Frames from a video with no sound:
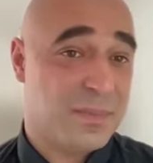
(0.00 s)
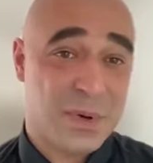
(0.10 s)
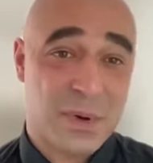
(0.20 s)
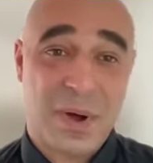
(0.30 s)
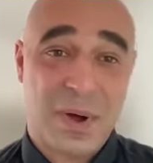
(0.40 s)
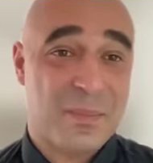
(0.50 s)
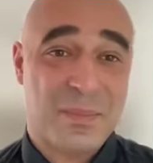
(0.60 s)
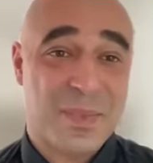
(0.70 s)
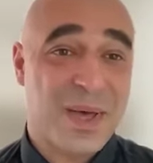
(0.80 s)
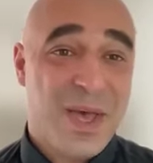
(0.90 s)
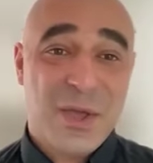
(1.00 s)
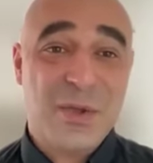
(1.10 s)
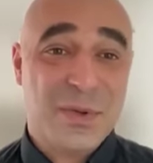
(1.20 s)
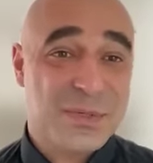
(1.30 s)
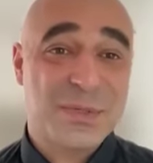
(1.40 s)
I'm
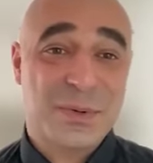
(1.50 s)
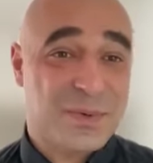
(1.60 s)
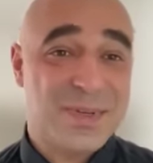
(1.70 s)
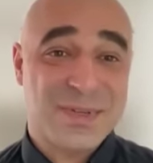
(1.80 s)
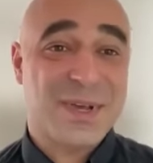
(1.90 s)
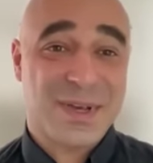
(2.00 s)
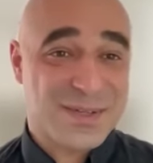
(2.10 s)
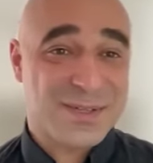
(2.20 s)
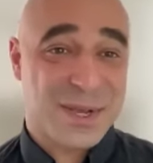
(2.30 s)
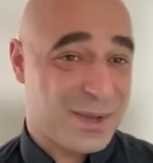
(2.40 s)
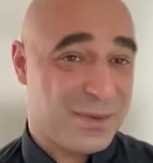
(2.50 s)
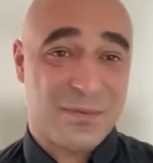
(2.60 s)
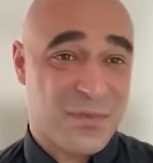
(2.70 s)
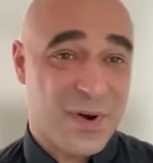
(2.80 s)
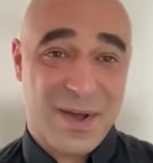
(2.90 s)
used to discussing
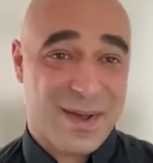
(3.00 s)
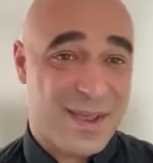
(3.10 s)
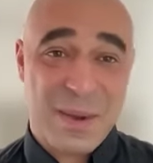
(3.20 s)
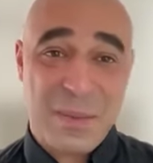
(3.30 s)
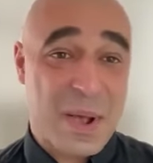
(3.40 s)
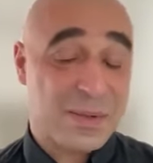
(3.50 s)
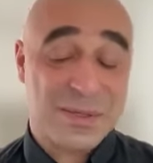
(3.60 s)
via email.